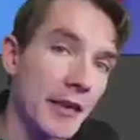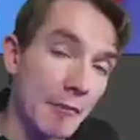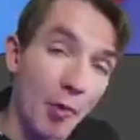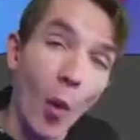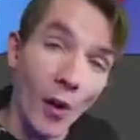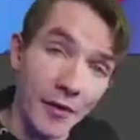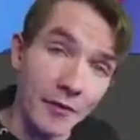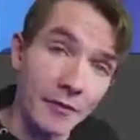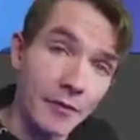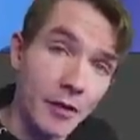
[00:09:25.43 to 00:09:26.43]

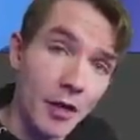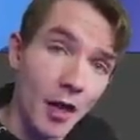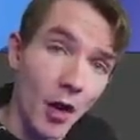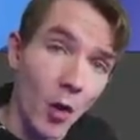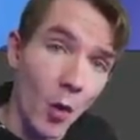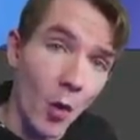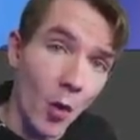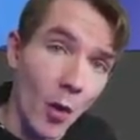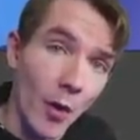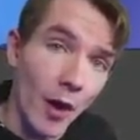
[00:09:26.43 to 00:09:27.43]
important
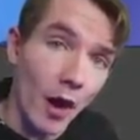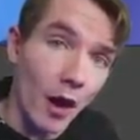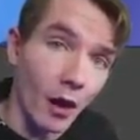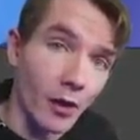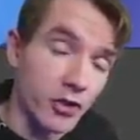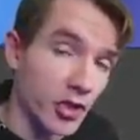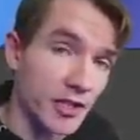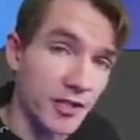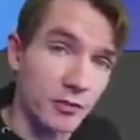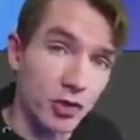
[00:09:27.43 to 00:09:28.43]
or are
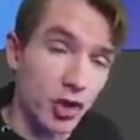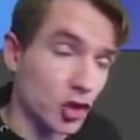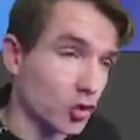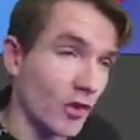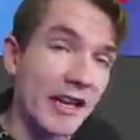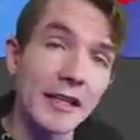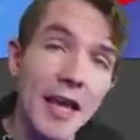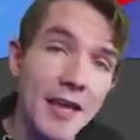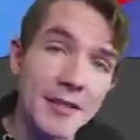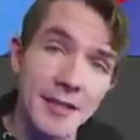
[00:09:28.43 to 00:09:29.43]
just stray
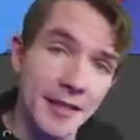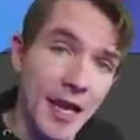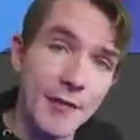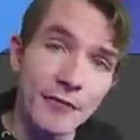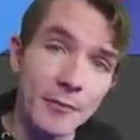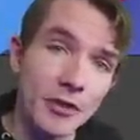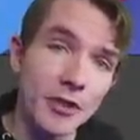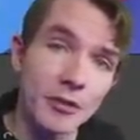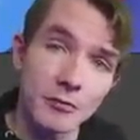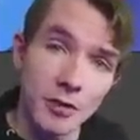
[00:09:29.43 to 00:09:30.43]
lines that came from
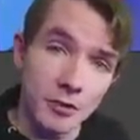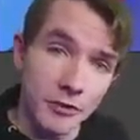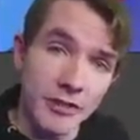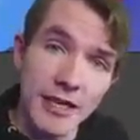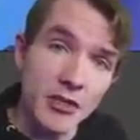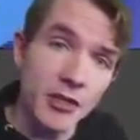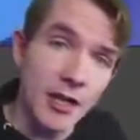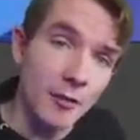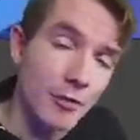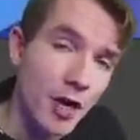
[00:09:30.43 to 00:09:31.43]
the sketching
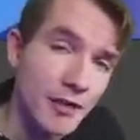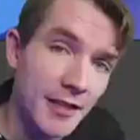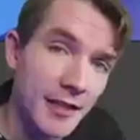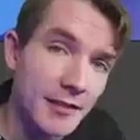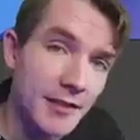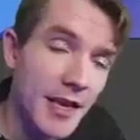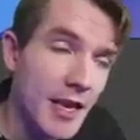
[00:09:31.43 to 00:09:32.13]
out process.